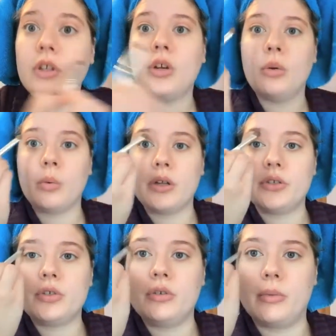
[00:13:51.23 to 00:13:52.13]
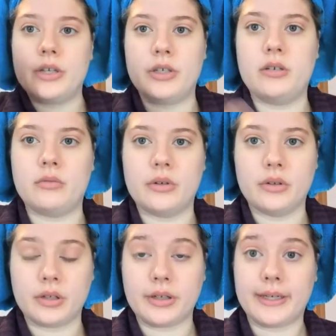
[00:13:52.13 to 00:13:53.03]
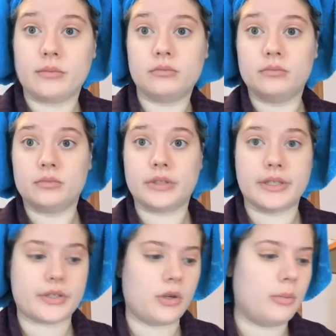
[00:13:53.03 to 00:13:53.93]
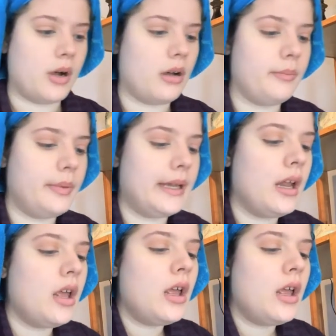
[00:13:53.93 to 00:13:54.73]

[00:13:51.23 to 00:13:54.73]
You don't want too much, you don't want to look like disco ball, but